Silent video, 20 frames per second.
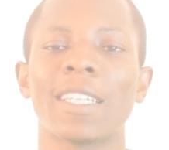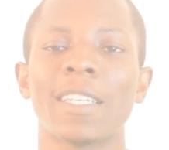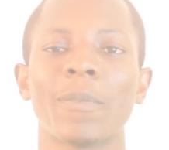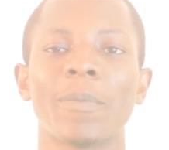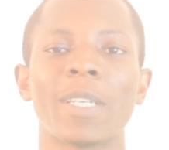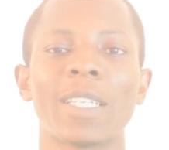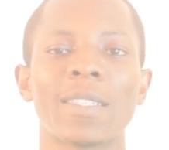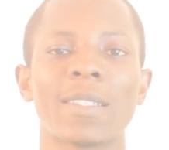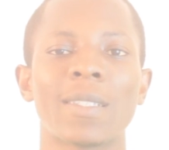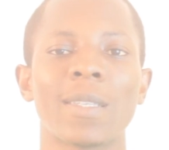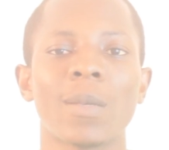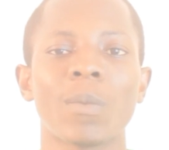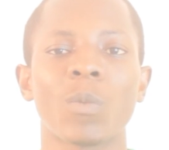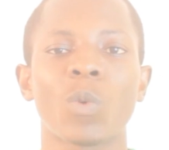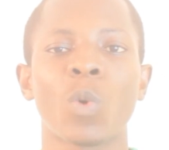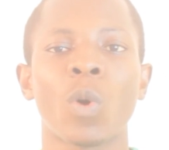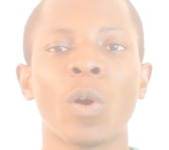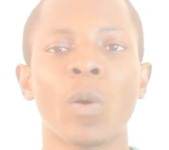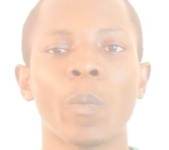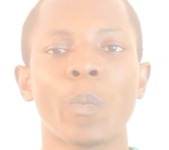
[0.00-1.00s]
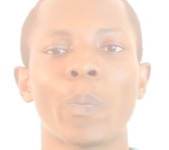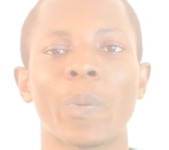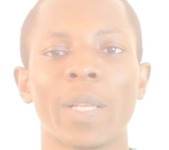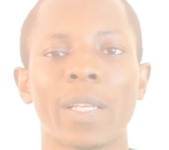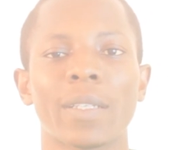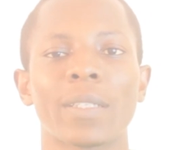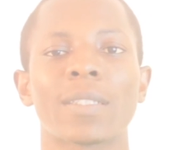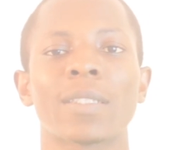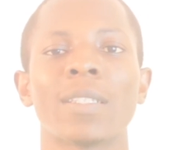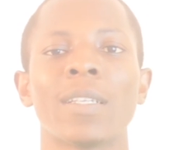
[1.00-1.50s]
it may seem
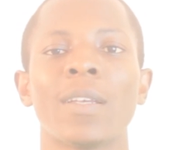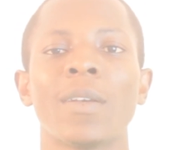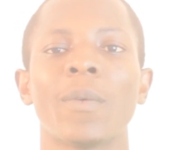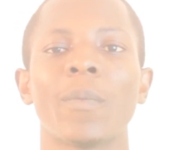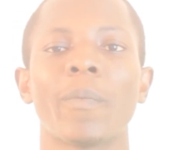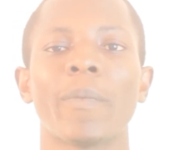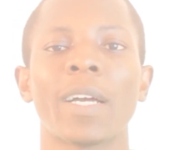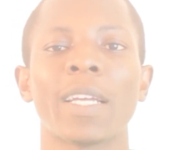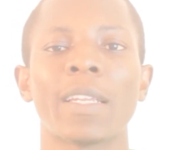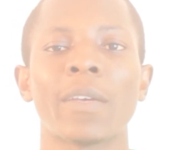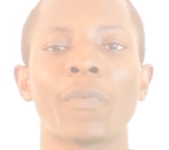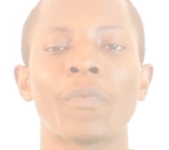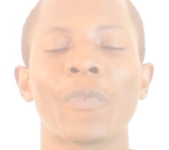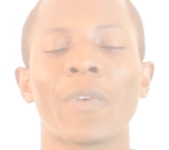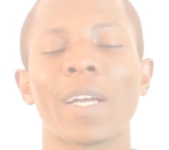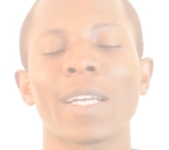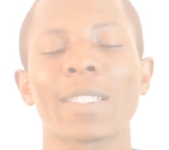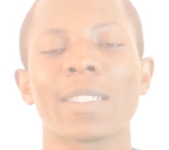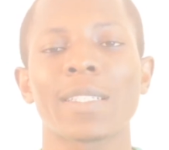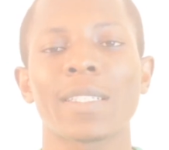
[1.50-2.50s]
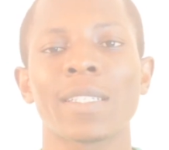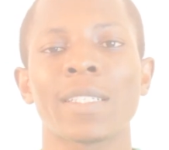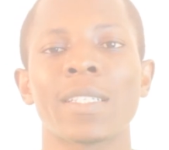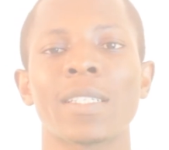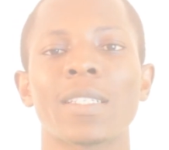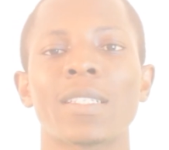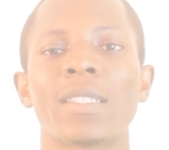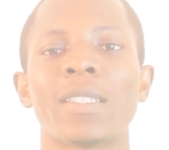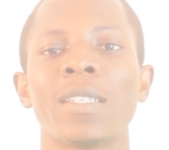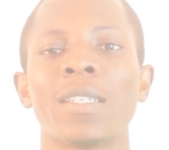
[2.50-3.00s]
complex, but the fact
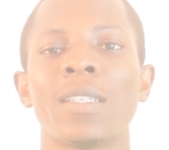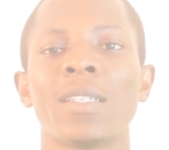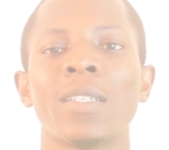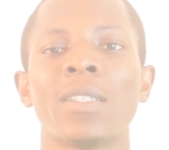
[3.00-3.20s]
is